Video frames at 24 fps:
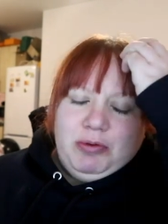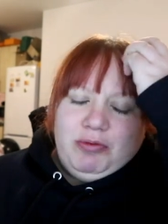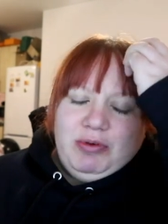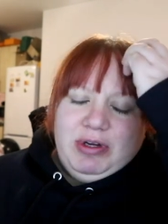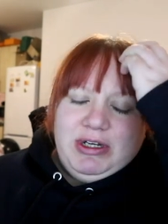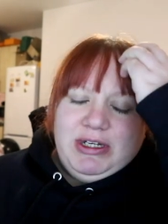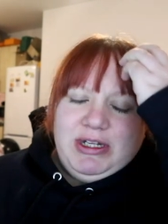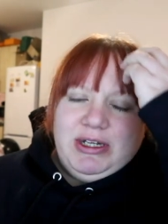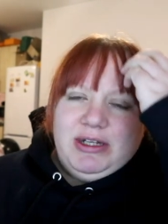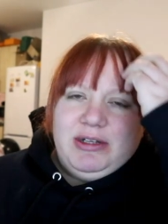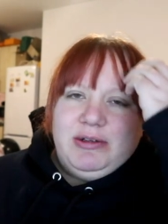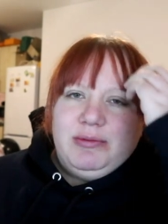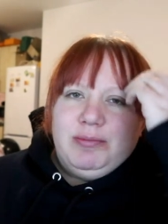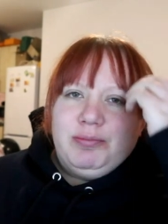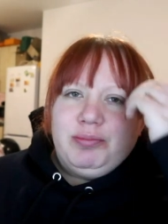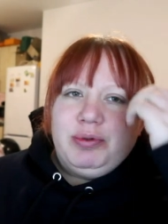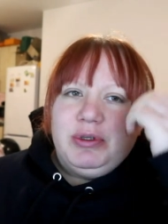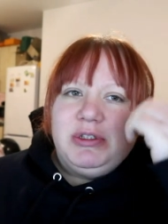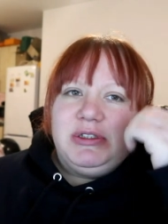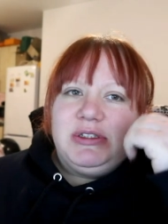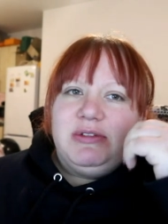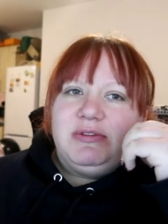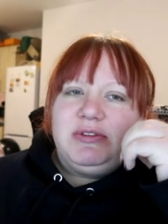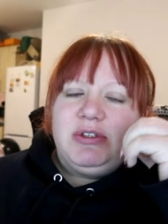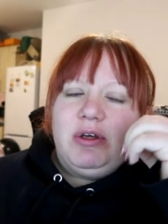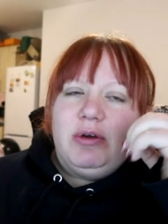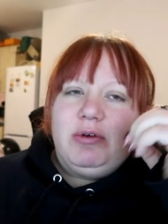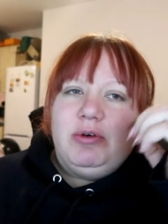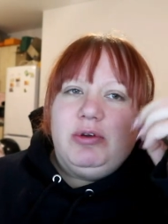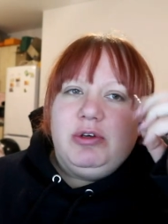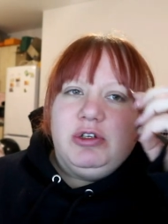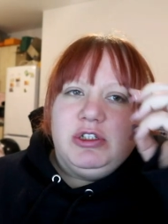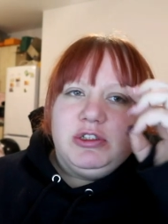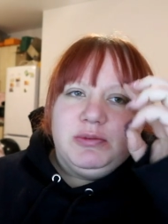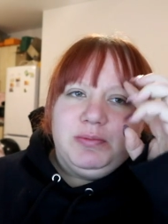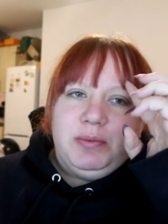be reading Prince of
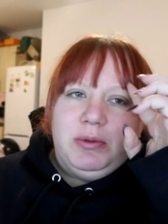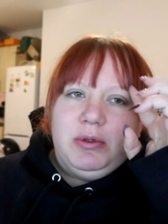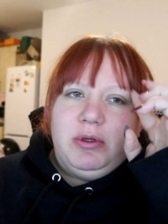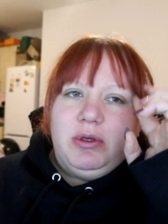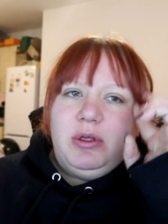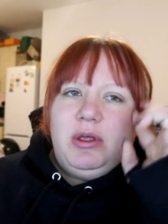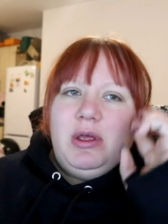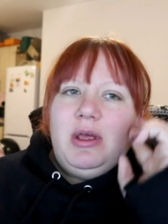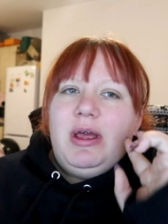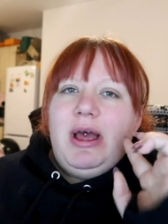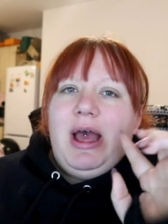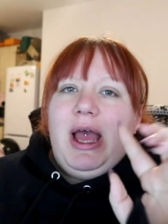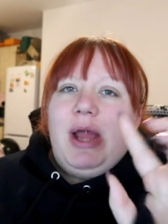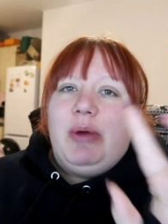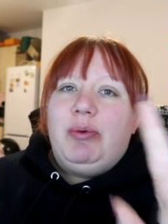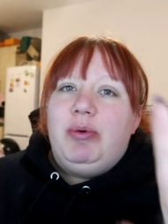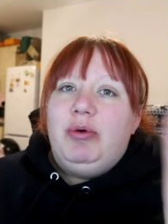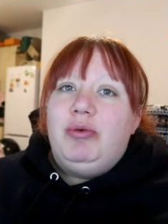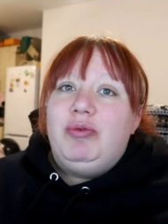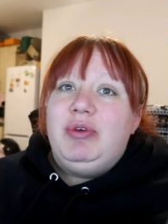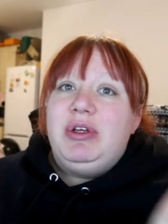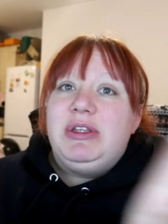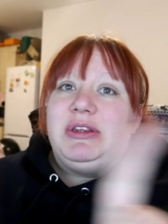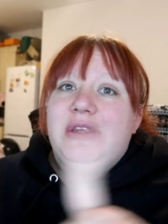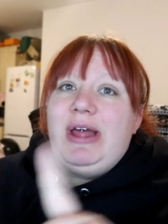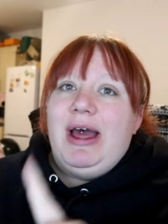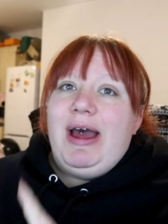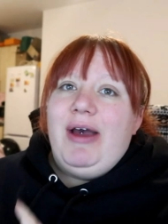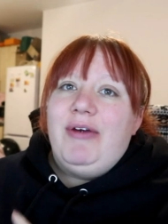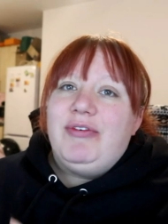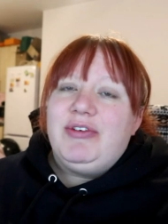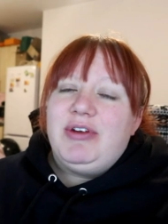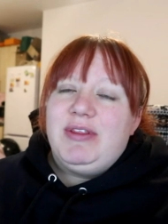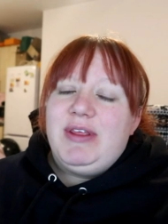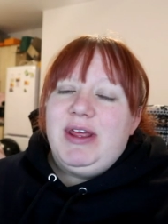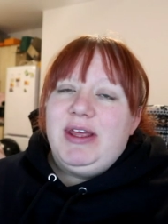Sorrows, but I will read that
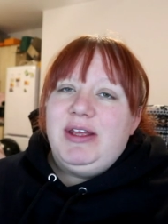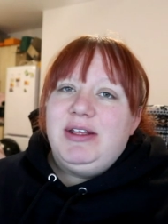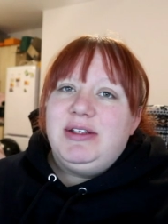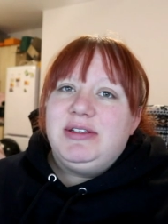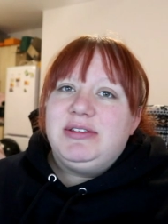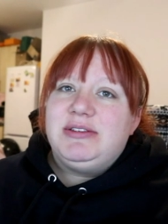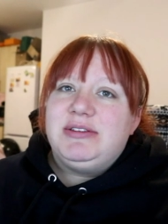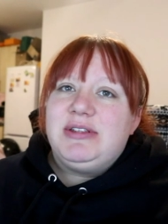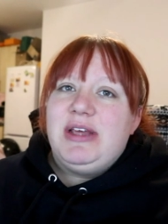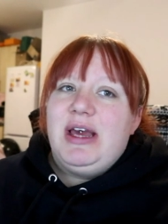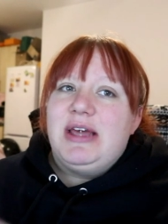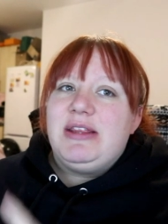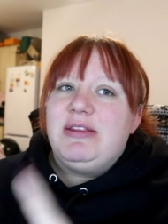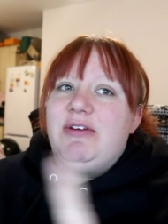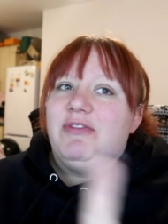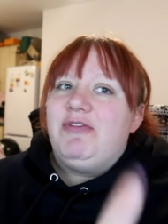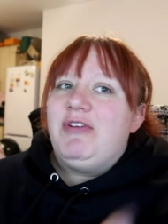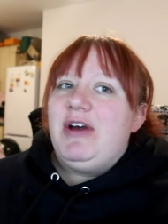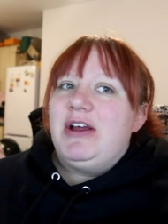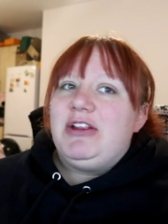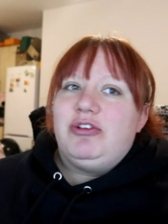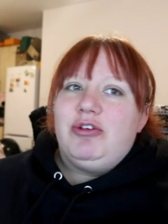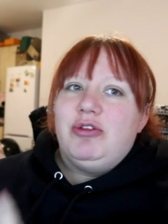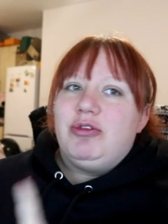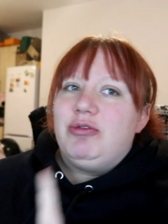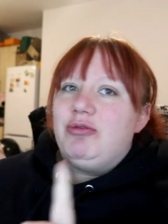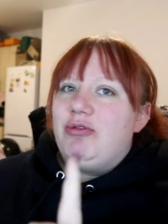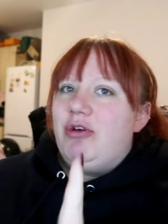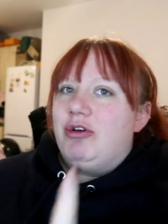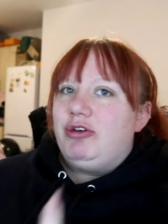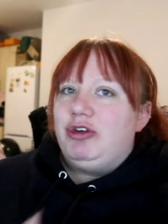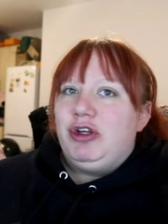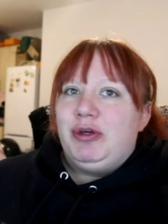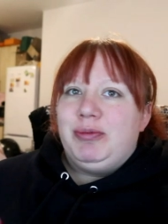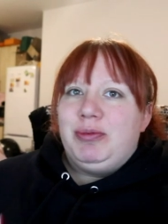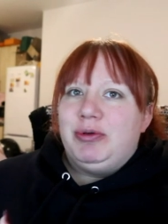after this and then find another
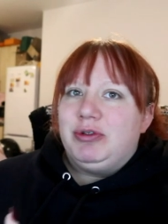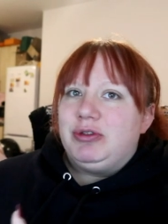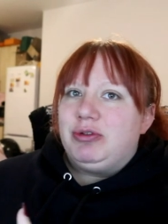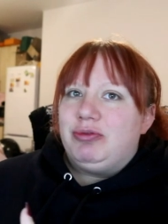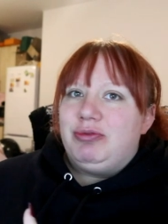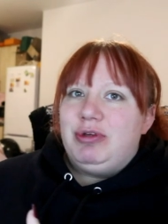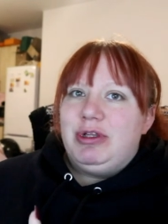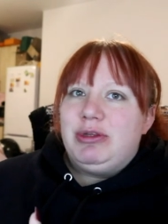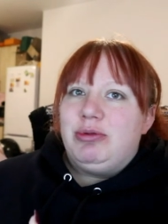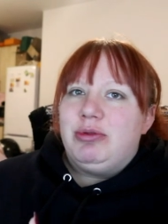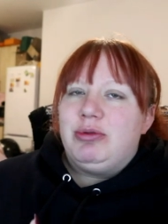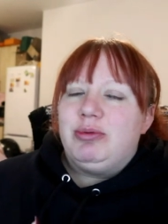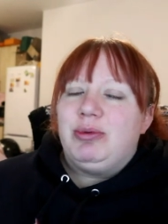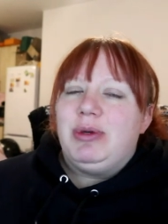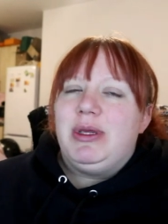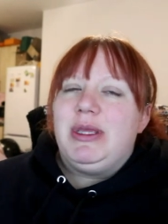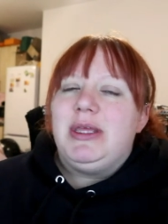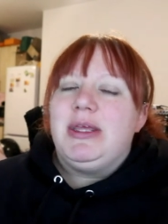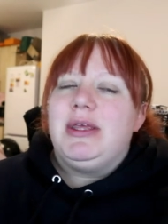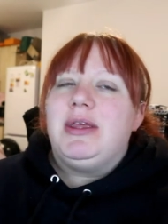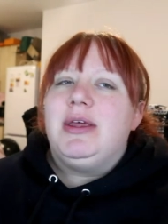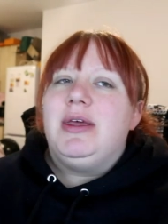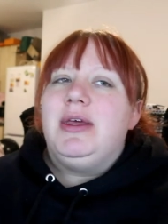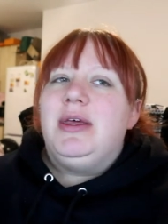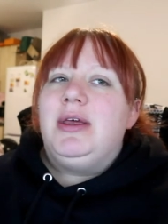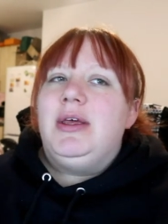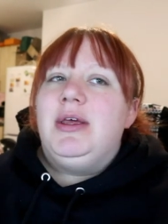audiobook to read through the week.